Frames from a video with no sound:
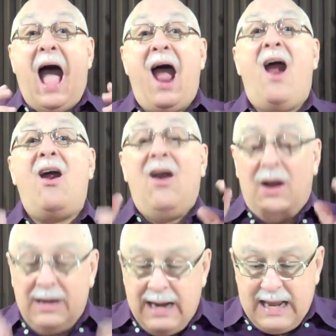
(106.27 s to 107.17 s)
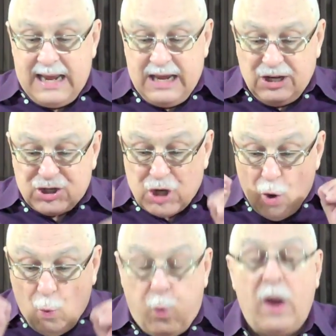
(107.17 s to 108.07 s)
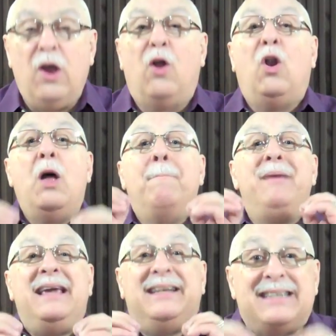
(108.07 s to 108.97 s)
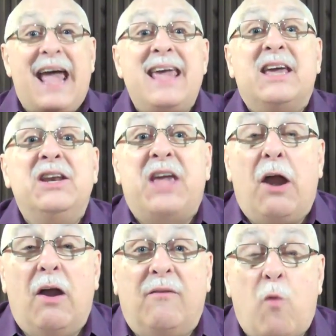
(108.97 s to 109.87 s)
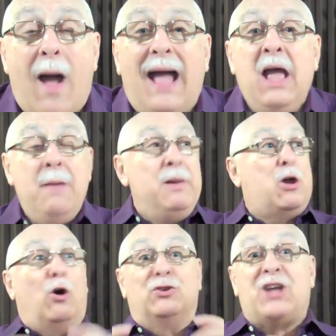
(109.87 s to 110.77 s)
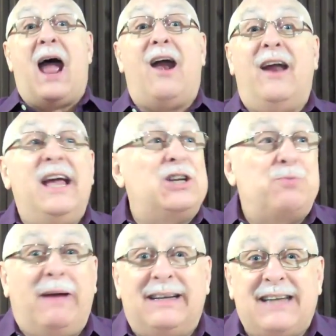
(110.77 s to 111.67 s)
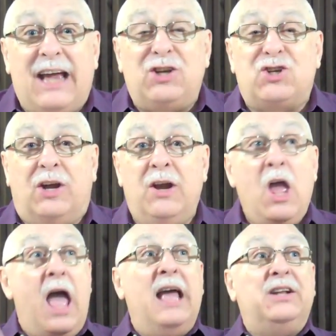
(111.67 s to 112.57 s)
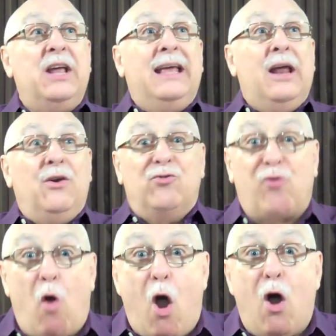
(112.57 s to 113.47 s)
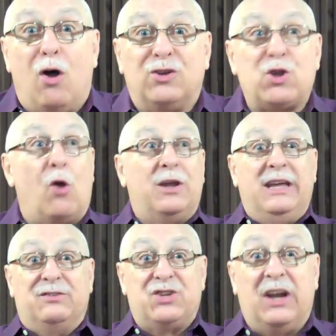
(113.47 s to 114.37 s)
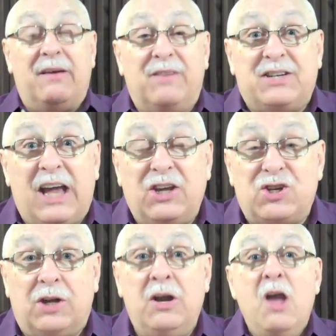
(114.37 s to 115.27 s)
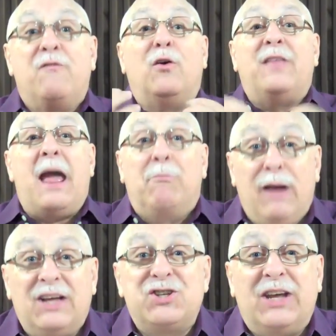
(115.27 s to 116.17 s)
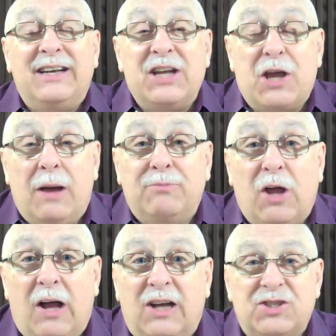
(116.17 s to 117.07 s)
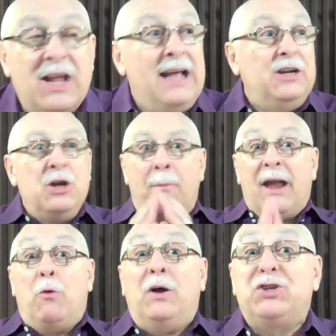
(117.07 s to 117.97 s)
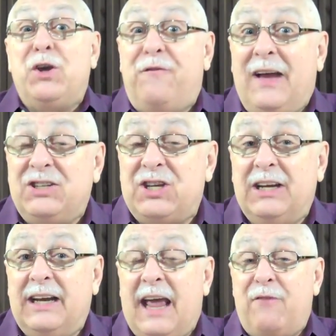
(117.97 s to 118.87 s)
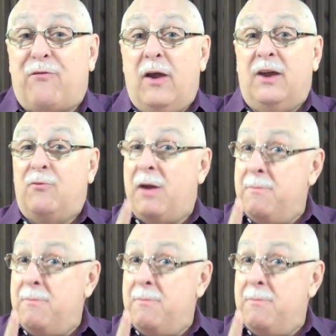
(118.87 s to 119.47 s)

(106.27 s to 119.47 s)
Our needs will be taken care of. Why? Because our expectation draws or gives an invitation for that blessing to come to us. No matter what you're facing today, friend,